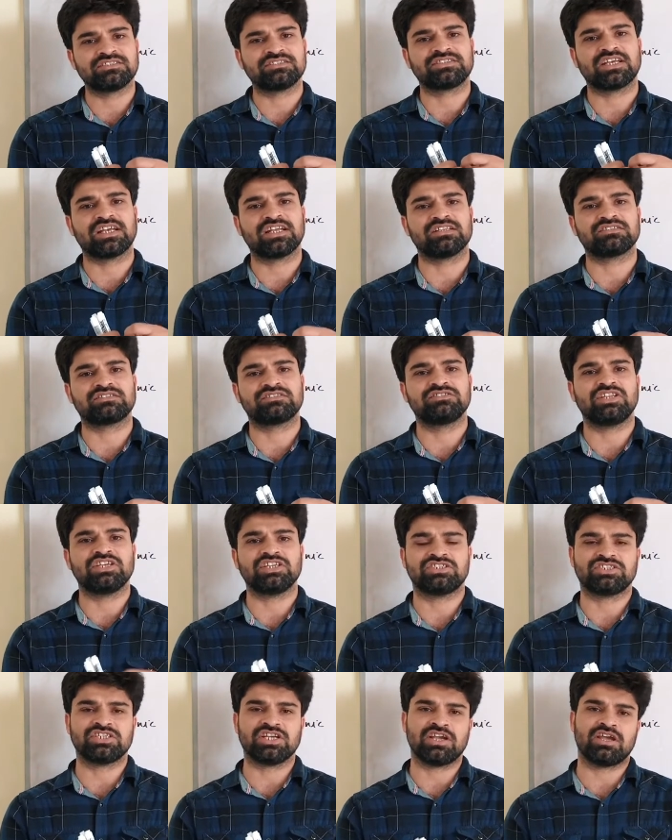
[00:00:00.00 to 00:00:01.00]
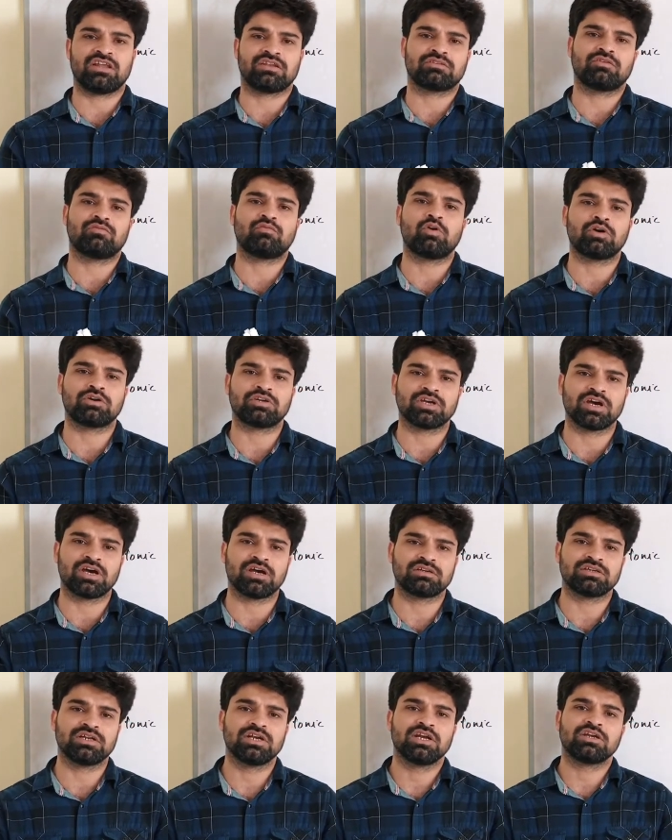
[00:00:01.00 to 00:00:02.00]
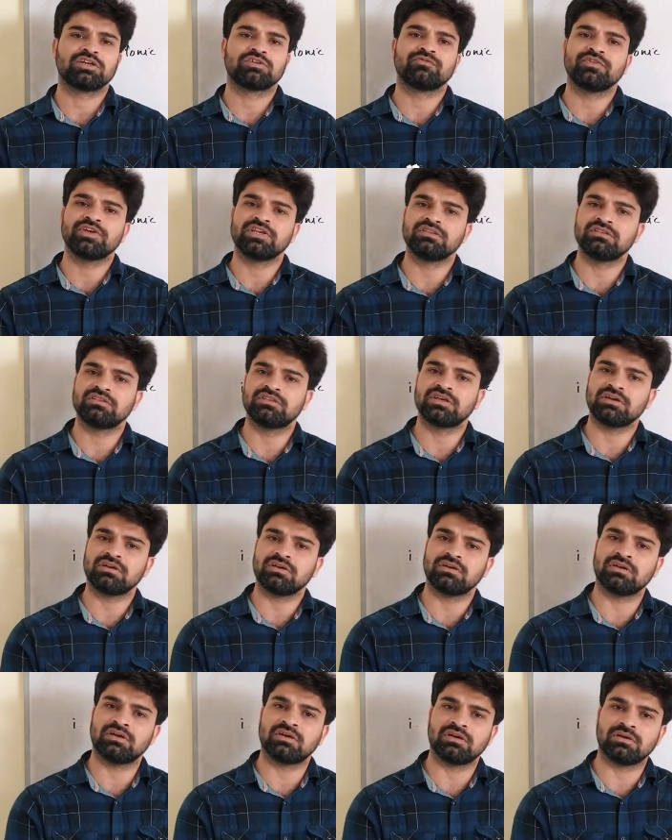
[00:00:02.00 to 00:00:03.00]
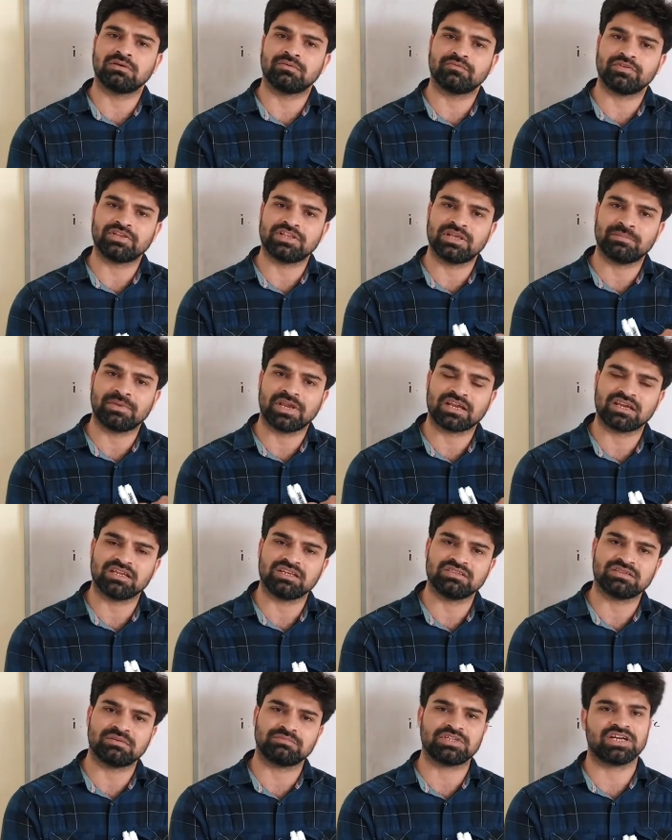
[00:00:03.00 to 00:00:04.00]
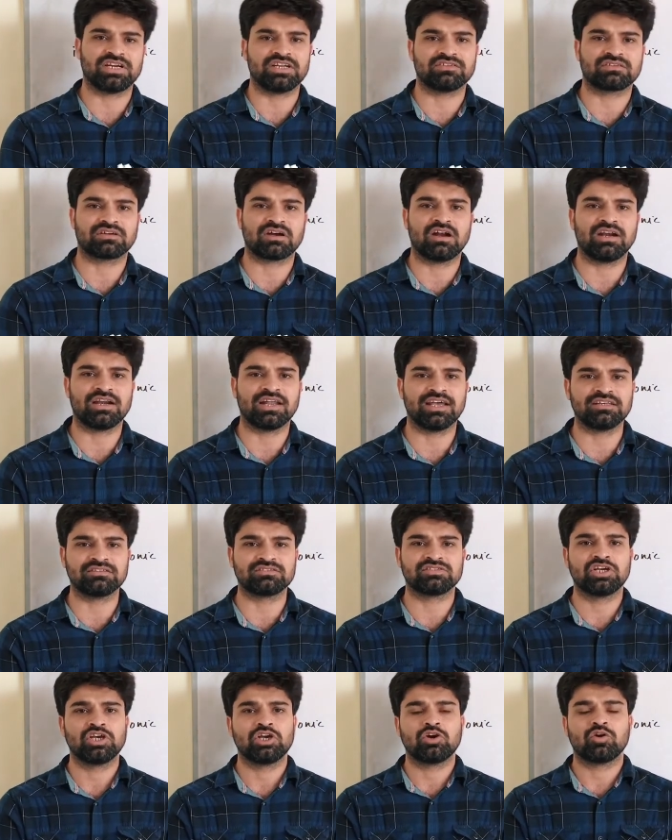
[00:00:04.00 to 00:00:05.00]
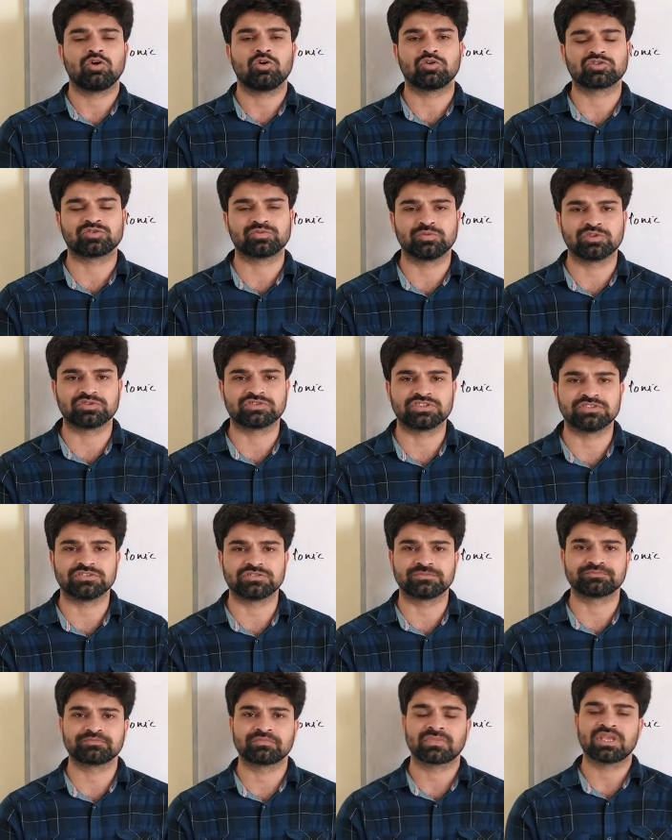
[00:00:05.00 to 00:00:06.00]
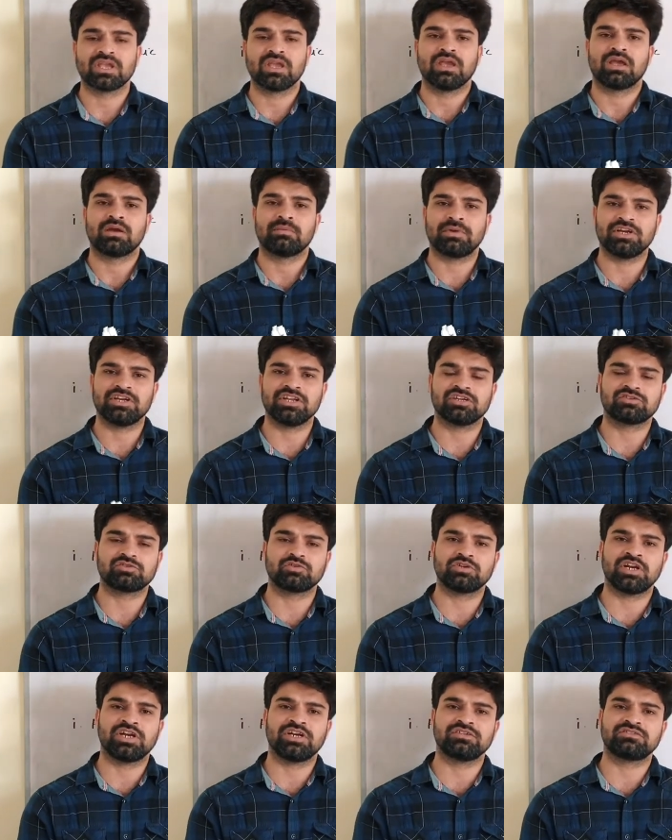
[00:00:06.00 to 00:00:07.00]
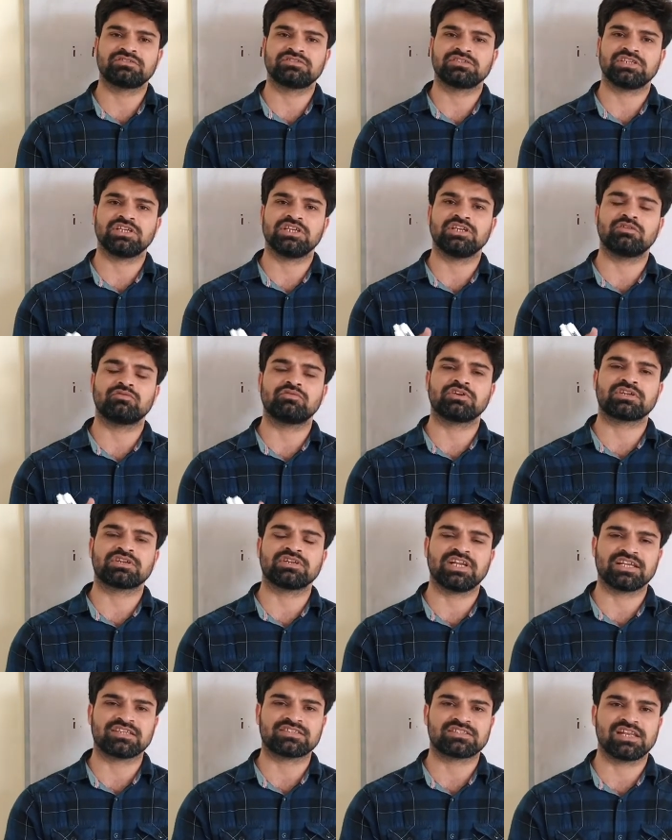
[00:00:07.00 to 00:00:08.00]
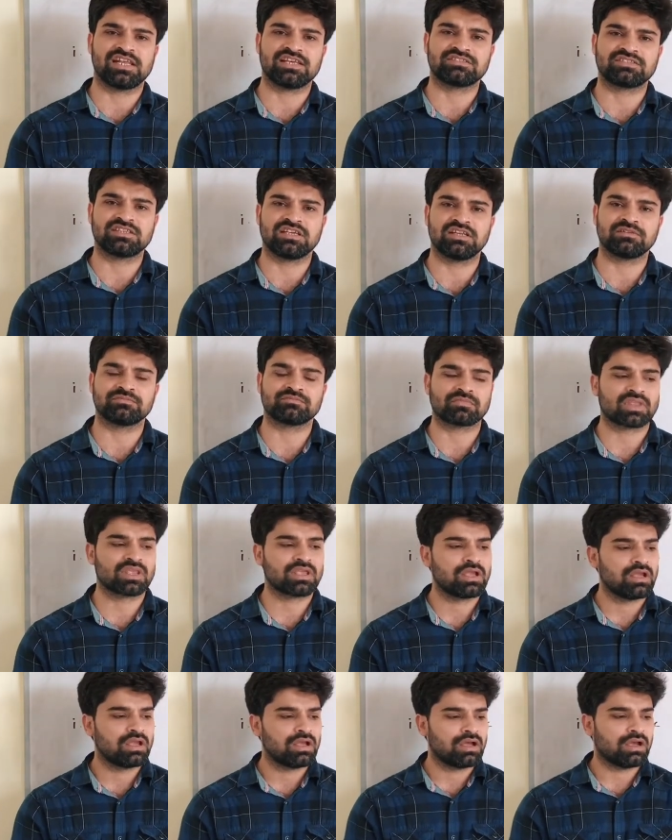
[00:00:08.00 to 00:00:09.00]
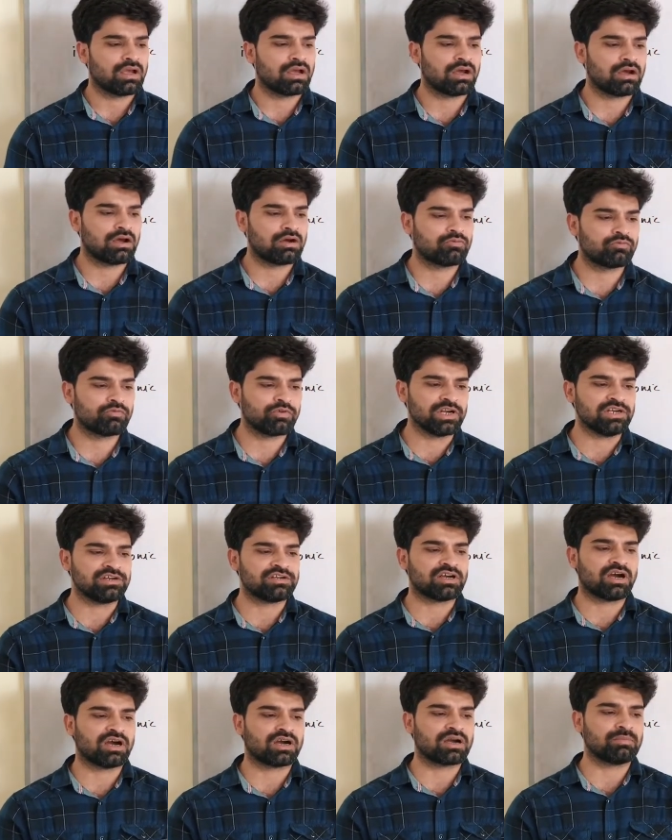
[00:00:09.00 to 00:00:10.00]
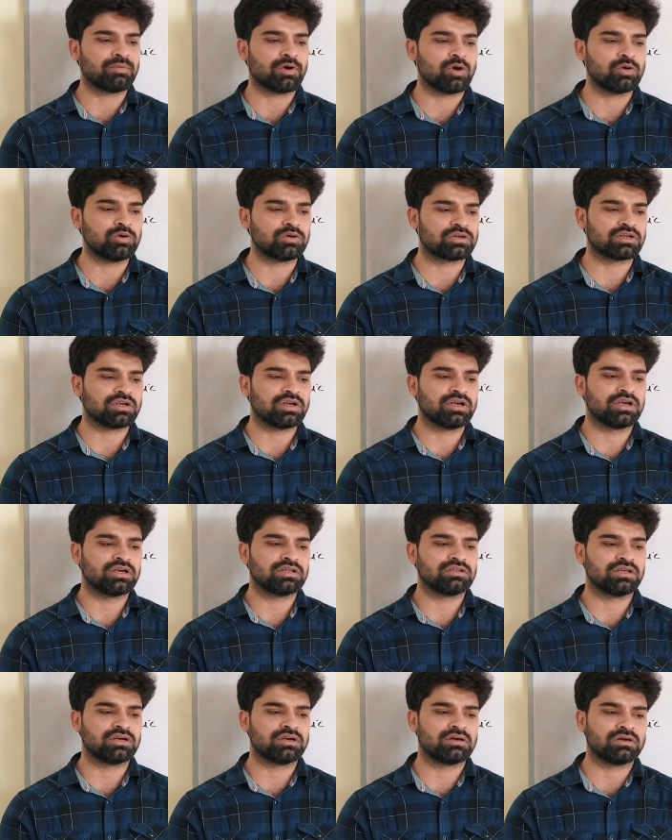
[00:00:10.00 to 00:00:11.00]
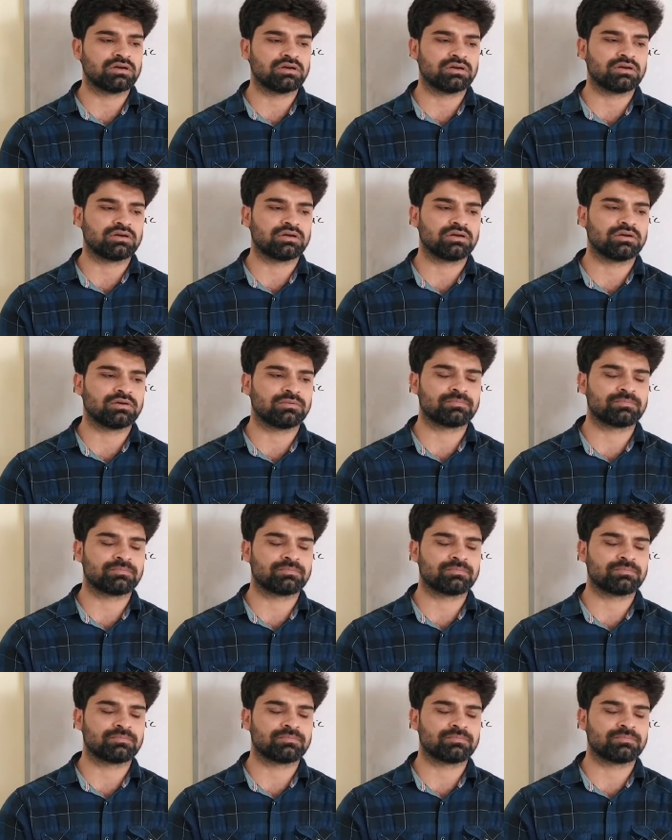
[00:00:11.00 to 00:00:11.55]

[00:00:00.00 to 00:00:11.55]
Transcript: cells, they share the water with a mechanism that is called as osmosis. My dear students, in our next lesson we'll talk about the